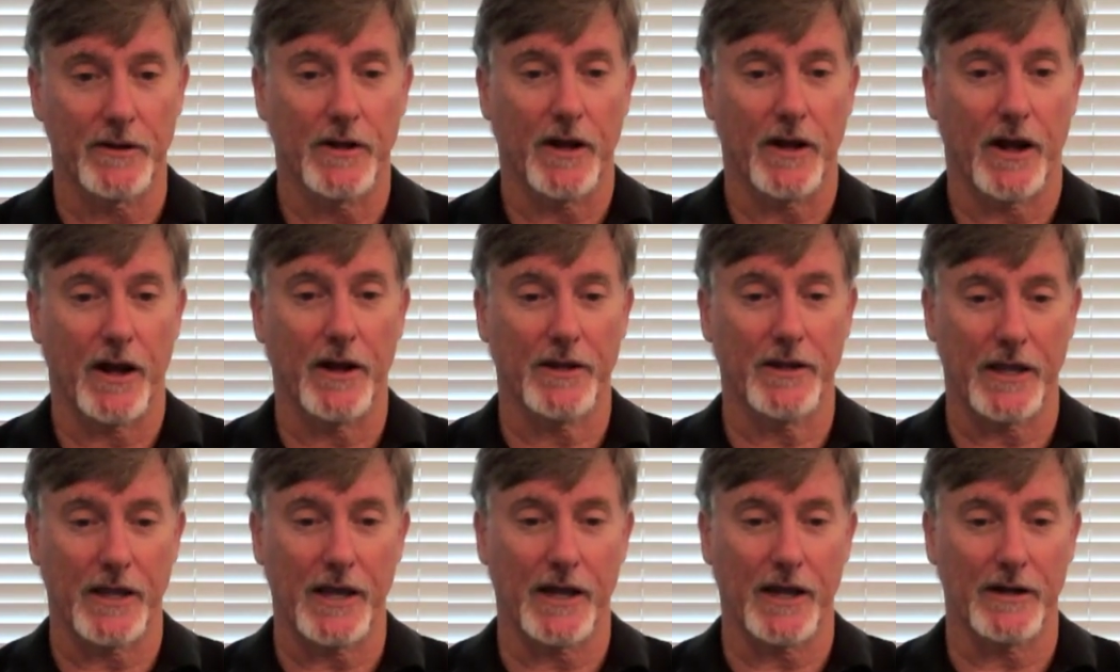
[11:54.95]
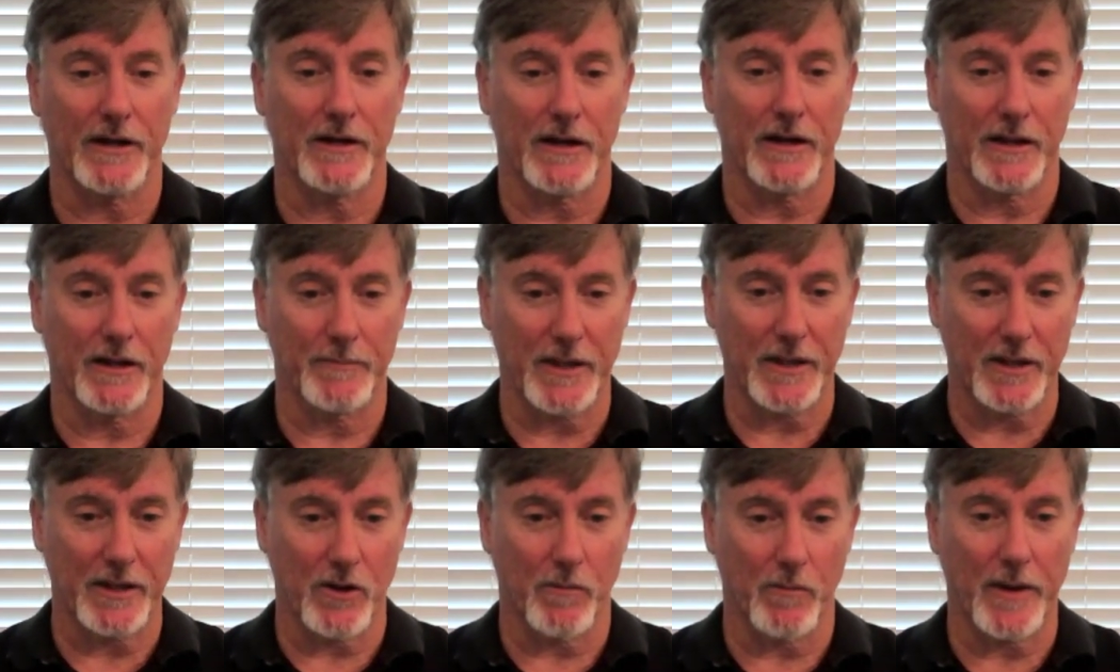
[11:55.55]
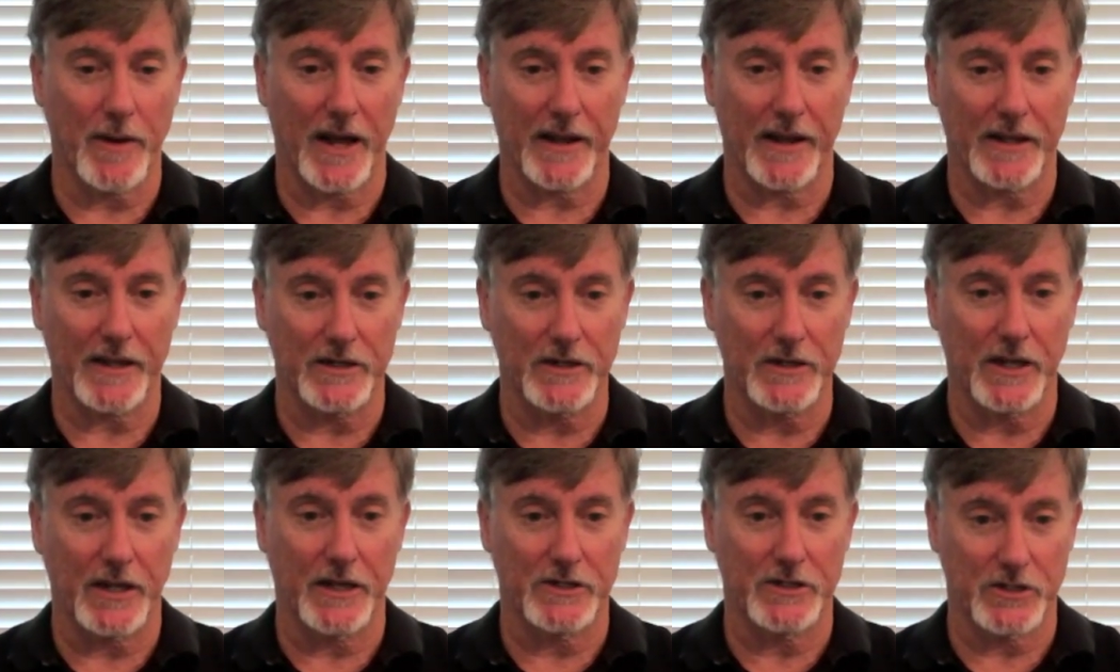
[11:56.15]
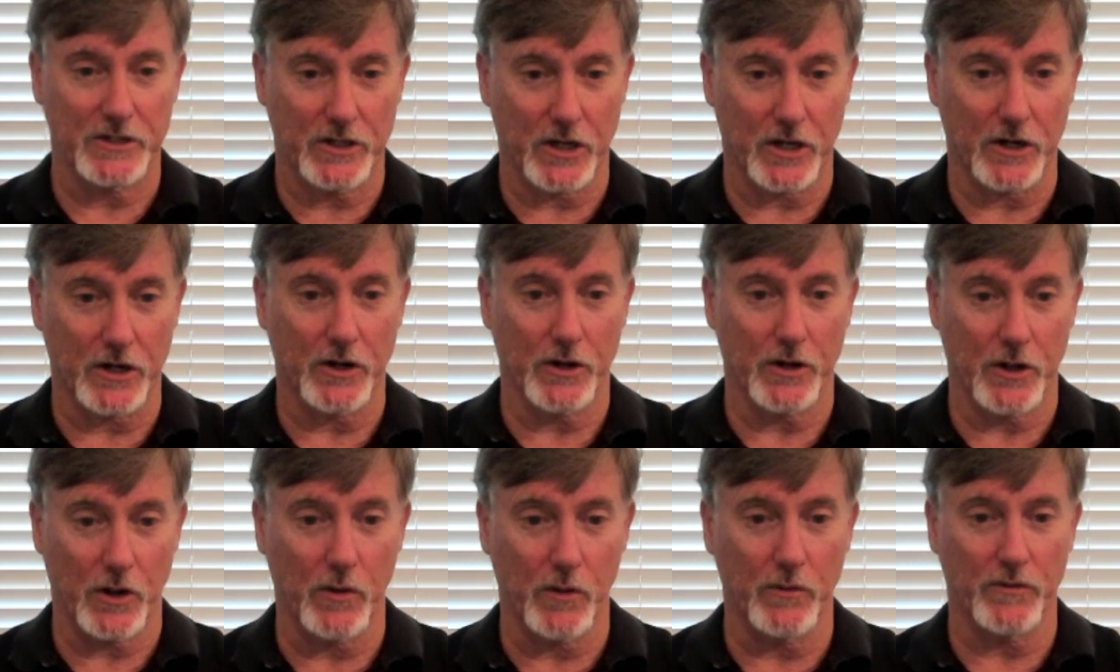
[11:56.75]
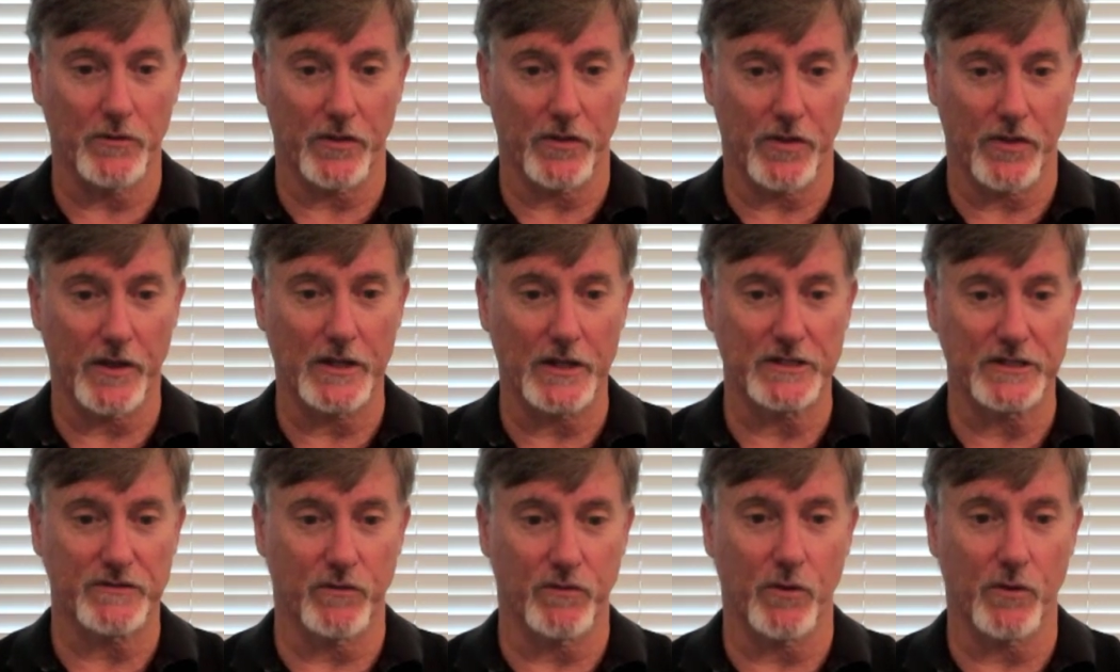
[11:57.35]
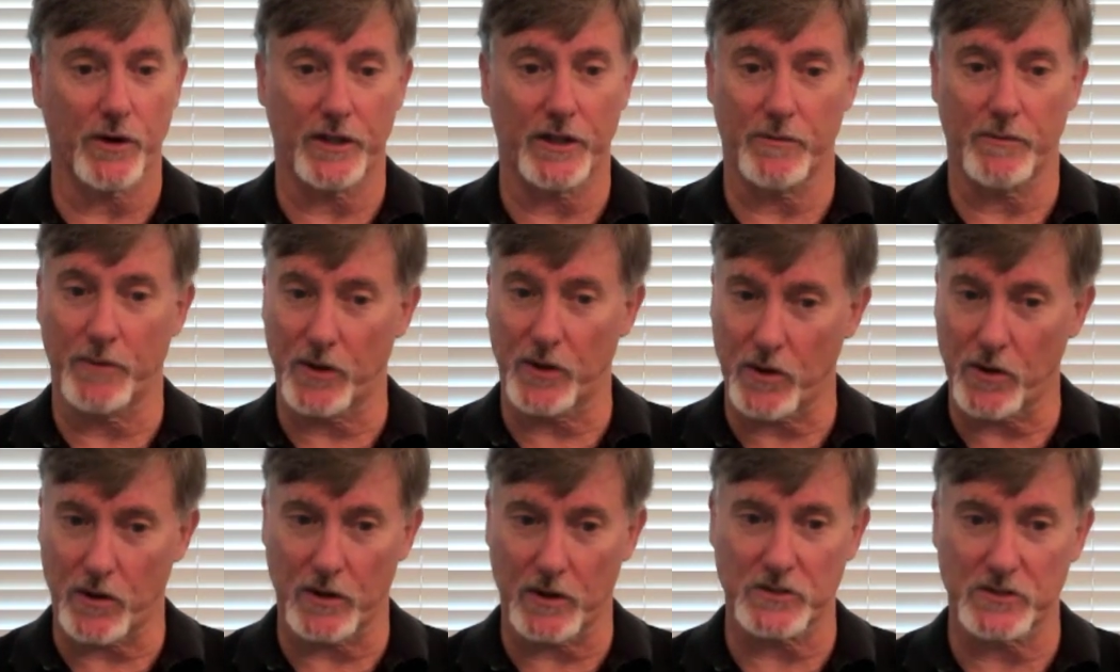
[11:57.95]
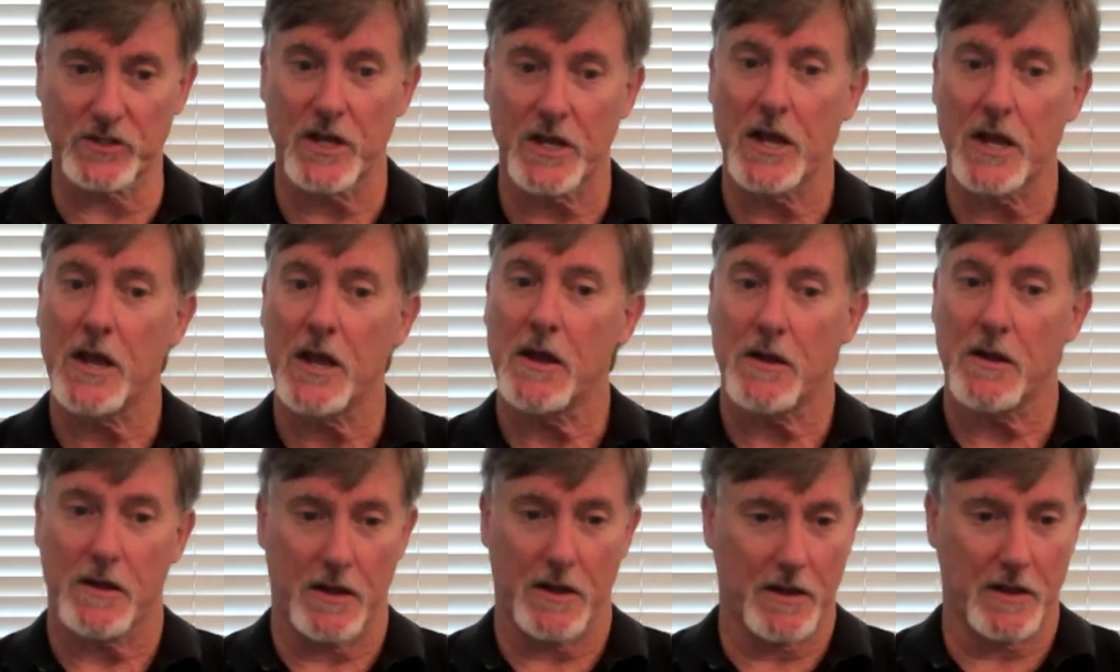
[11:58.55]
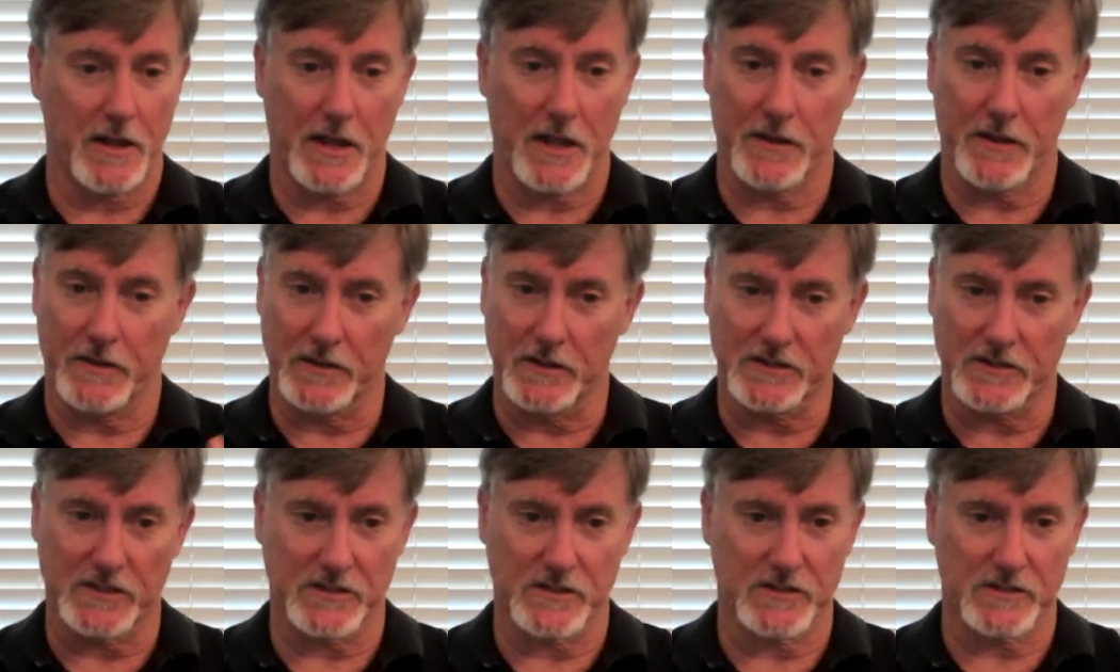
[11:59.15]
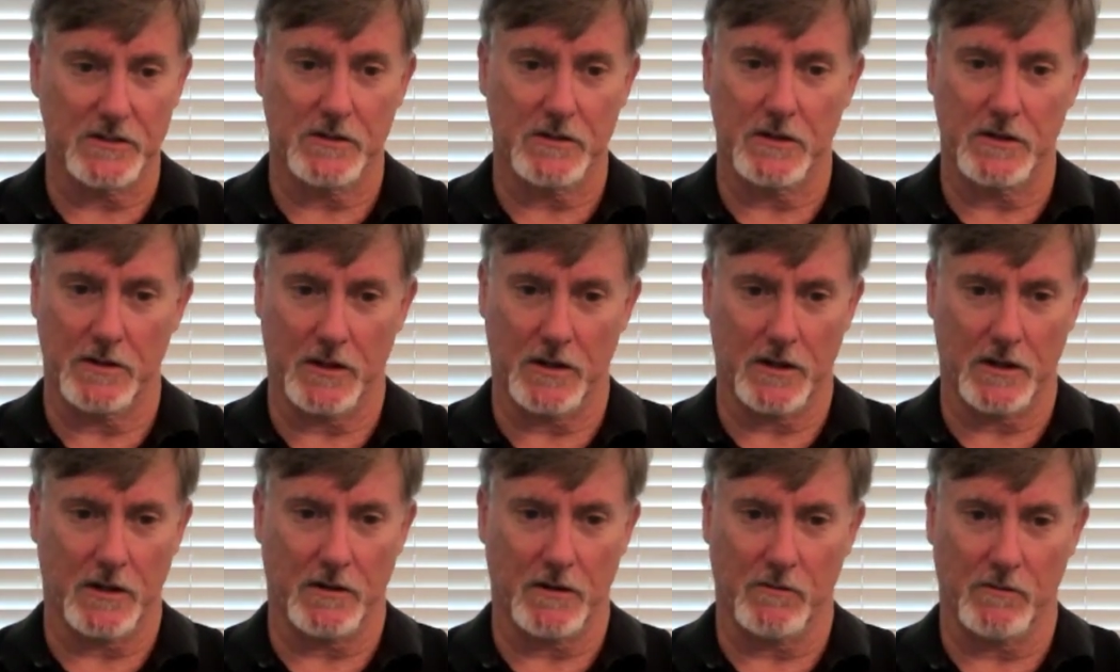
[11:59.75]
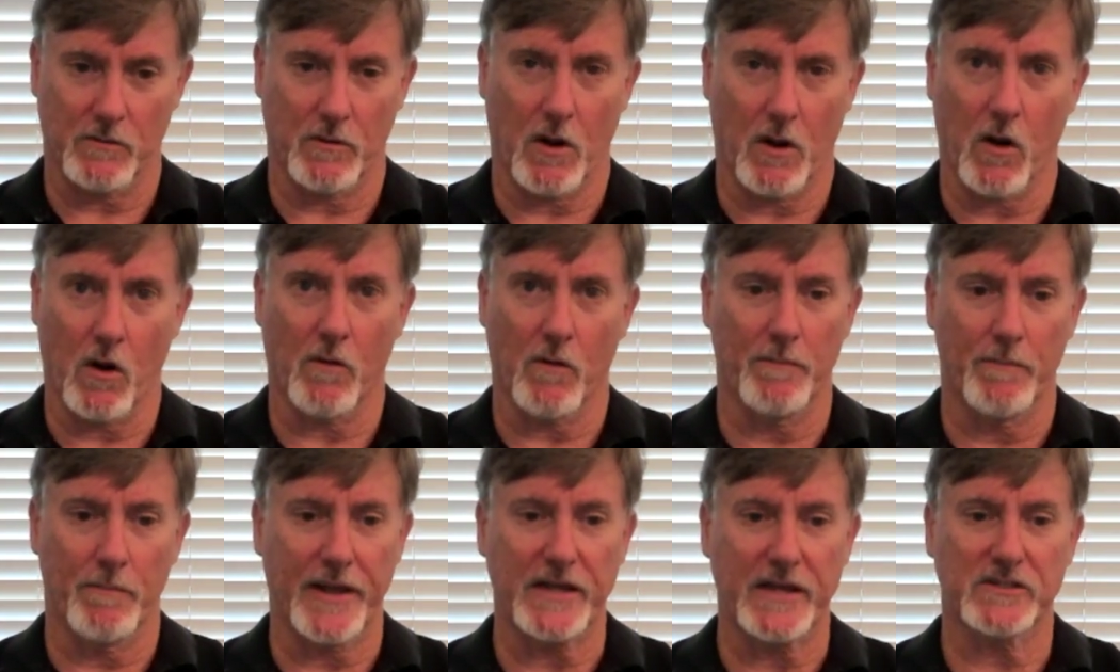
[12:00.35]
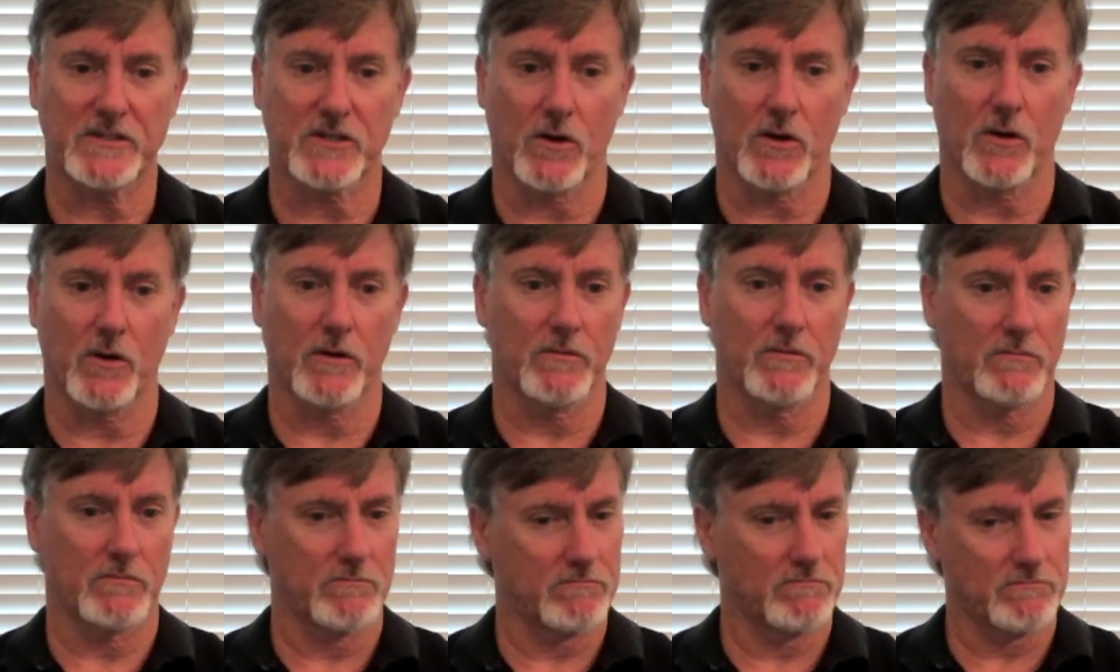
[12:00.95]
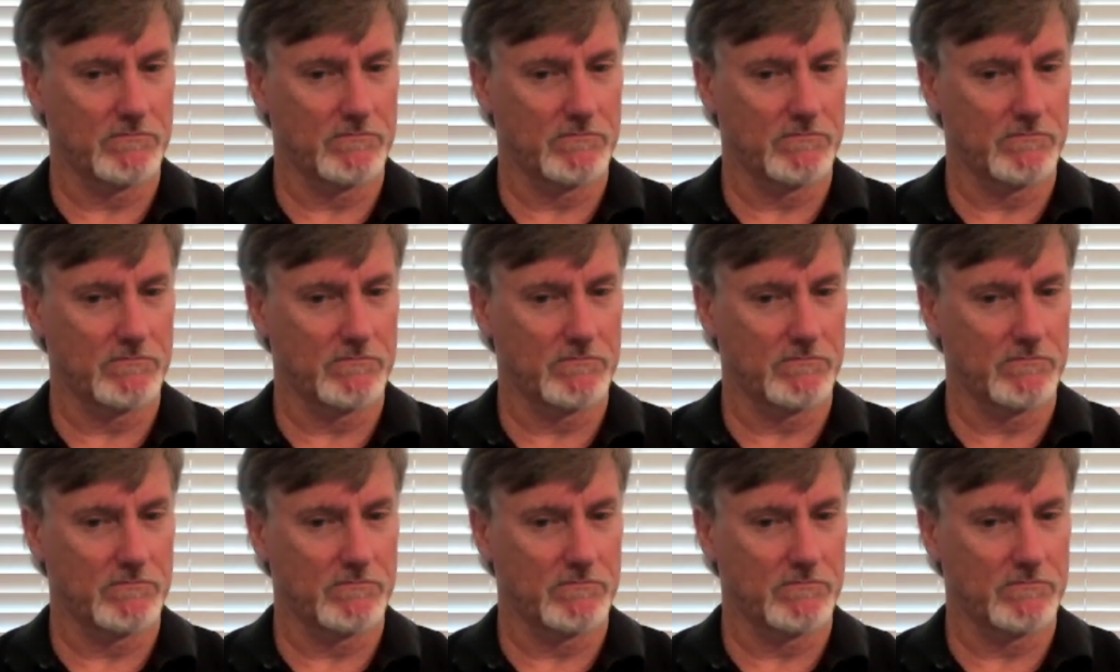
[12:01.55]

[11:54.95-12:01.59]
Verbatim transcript: Again, let me go back and, and color code the things for you because, uh, and this is uh, all based on